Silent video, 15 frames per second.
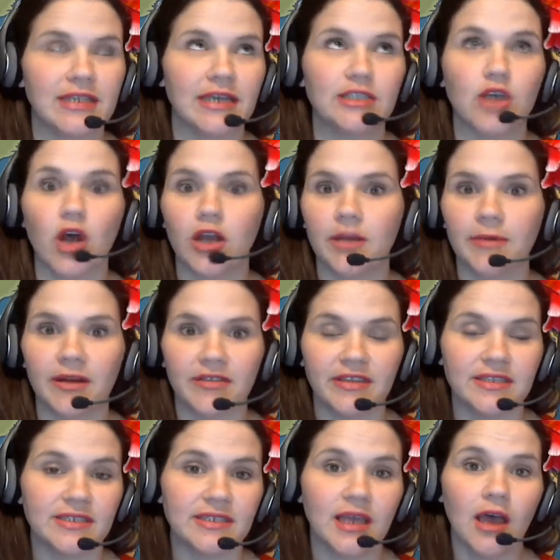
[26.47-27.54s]
I talk about
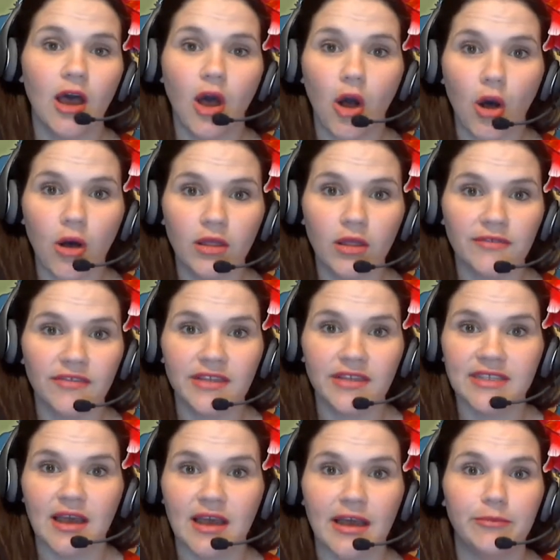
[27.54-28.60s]
this all of the
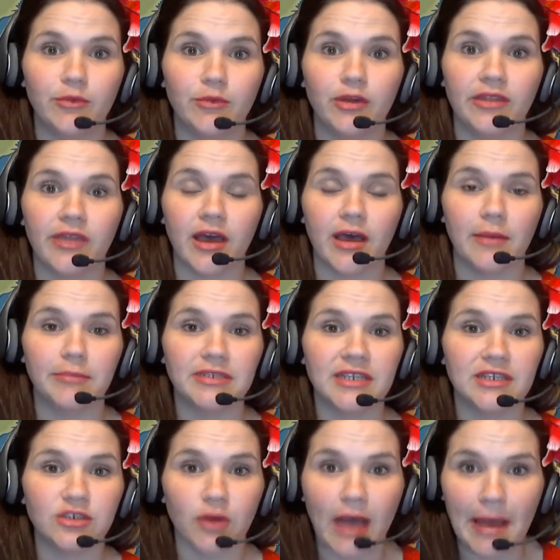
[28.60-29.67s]
time with
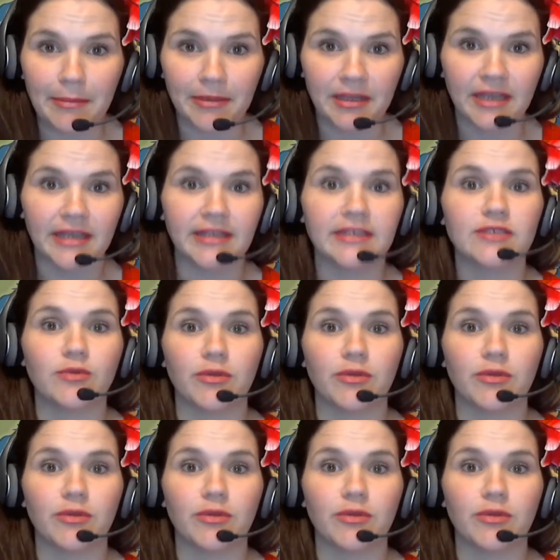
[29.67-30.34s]
potential applicants,